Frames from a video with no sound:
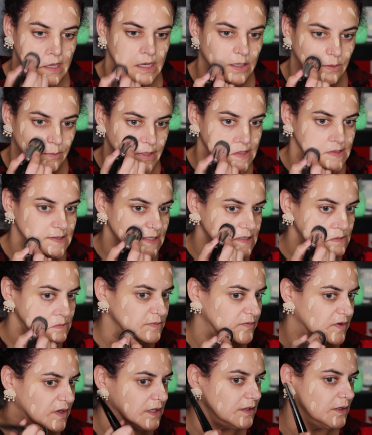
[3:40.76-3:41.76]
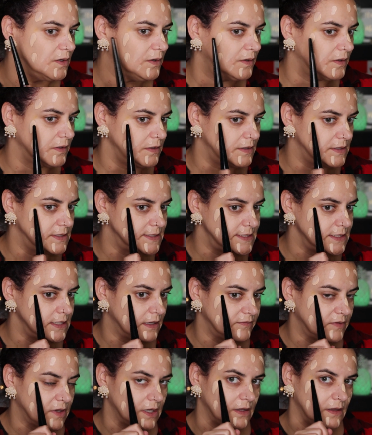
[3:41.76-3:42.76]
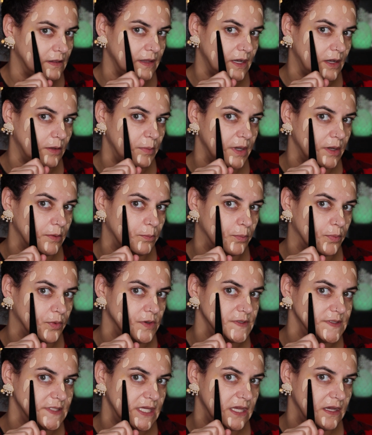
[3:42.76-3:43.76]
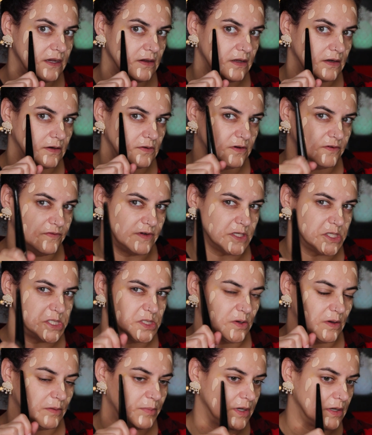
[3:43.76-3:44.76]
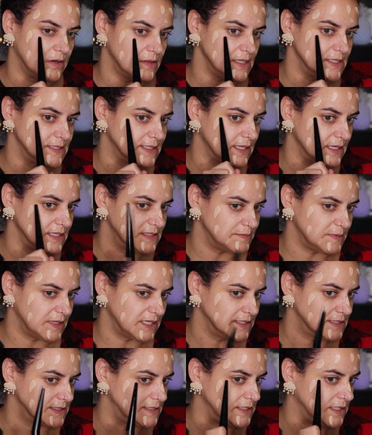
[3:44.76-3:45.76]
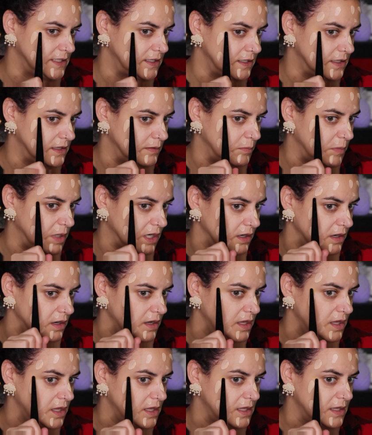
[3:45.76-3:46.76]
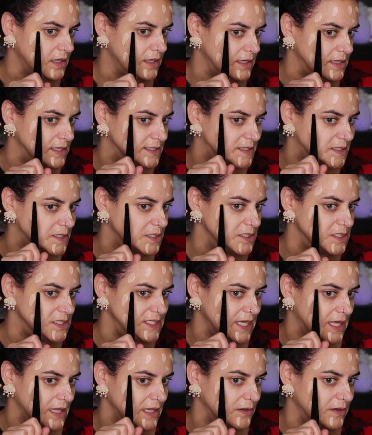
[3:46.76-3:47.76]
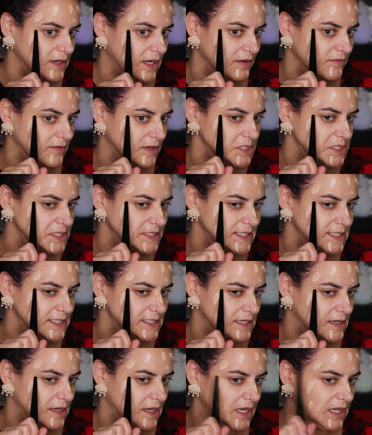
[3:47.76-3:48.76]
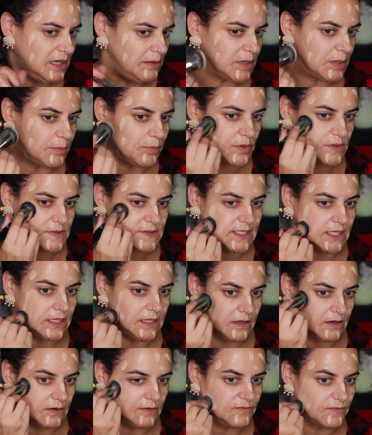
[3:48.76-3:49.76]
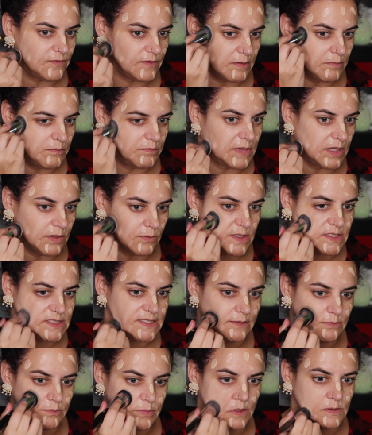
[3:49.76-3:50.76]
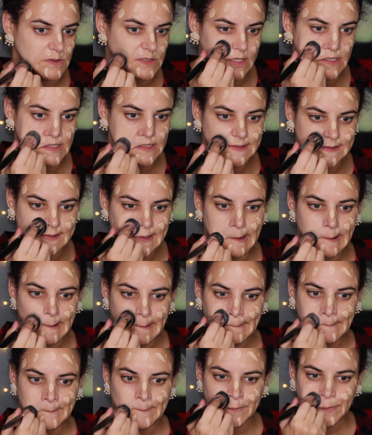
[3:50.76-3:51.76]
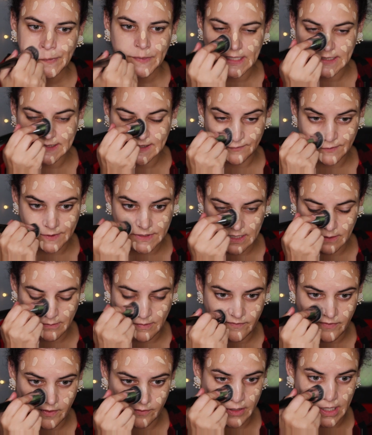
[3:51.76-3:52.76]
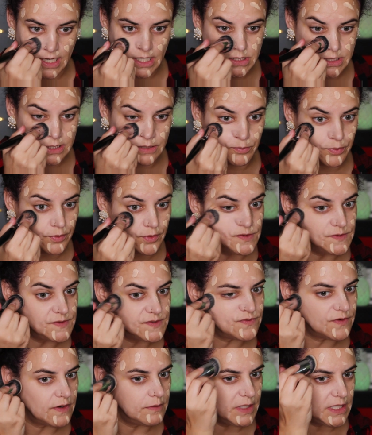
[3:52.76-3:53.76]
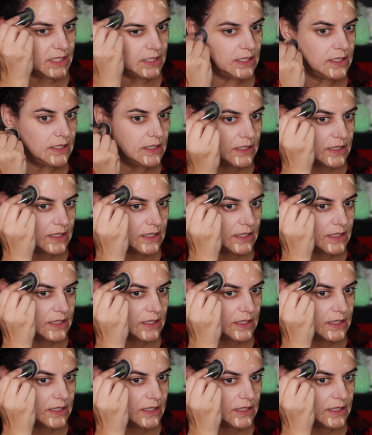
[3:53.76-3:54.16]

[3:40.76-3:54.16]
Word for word: Anyways, let's move on. Oh, you can see I've got a little bit of bruising here. I don't know if it'll show up under these lights, but I can see it in the mirror. It's turned yellow now. I've got just a tiny bit of bruising here from my recent Botox. That's the first time I've ever actually bruised from it.